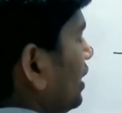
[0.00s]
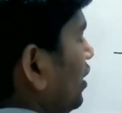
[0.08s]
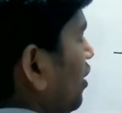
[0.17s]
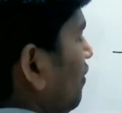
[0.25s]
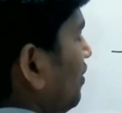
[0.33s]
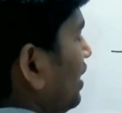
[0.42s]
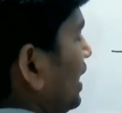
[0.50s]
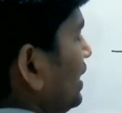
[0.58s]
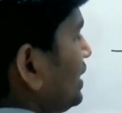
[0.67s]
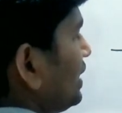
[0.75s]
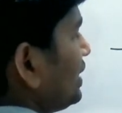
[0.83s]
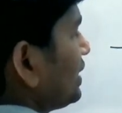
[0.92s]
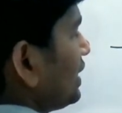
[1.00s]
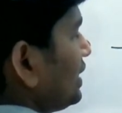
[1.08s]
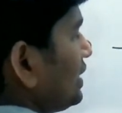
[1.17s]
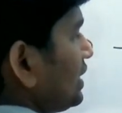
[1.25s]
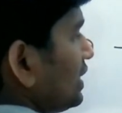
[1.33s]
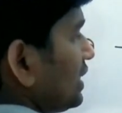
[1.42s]
a ray of light is
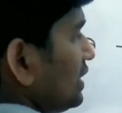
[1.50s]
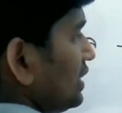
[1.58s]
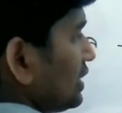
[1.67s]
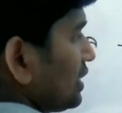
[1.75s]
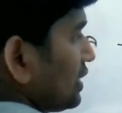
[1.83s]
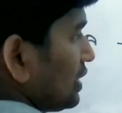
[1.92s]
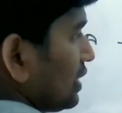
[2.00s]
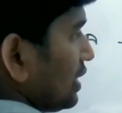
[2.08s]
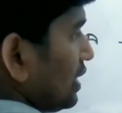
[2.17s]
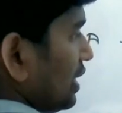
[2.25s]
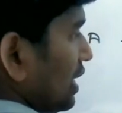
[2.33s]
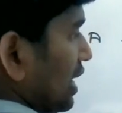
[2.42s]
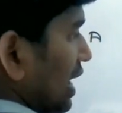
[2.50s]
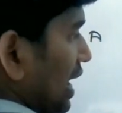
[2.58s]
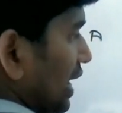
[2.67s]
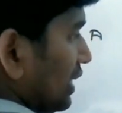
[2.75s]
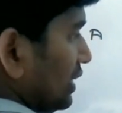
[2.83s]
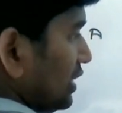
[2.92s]
incident
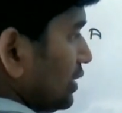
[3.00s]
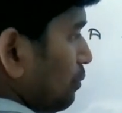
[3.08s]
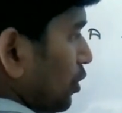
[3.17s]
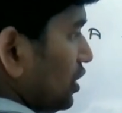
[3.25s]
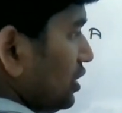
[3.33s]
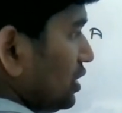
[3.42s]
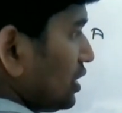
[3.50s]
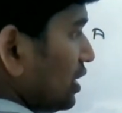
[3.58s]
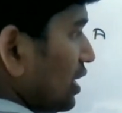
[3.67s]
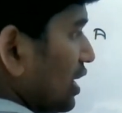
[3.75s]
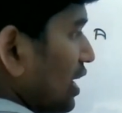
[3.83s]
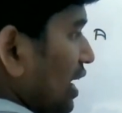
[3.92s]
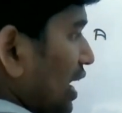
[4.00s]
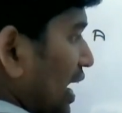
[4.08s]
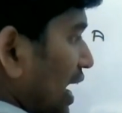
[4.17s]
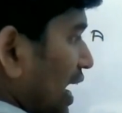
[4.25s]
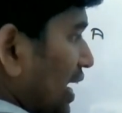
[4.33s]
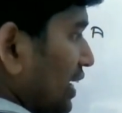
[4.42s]
at this point
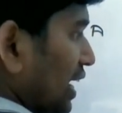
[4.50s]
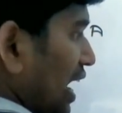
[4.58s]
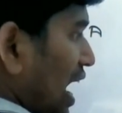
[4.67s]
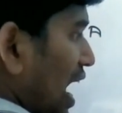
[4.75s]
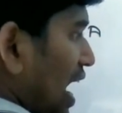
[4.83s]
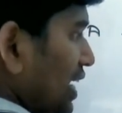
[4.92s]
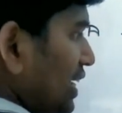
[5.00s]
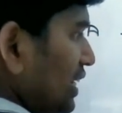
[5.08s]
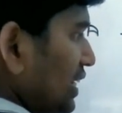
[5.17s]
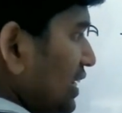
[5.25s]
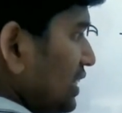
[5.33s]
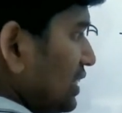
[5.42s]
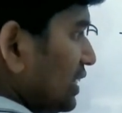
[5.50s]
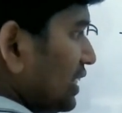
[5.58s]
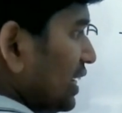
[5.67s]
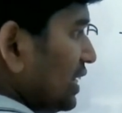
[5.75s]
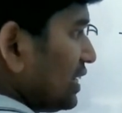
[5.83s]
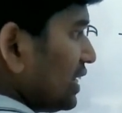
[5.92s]
and I is
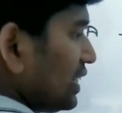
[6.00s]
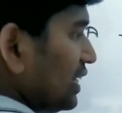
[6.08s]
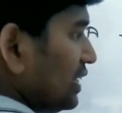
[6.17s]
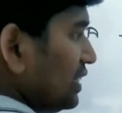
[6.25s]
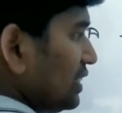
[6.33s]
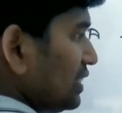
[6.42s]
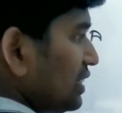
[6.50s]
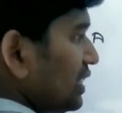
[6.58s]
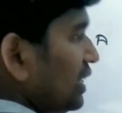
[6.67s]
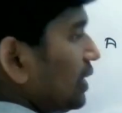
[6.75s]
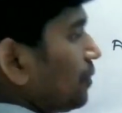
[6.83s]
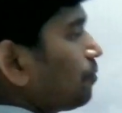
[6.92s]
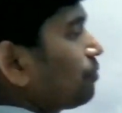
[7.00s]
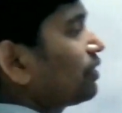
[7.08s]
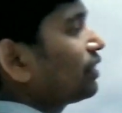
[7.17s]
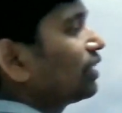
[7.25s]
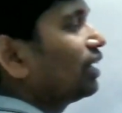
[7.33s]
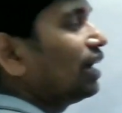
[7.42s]
greater than
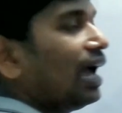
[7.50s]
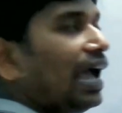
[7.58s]
C.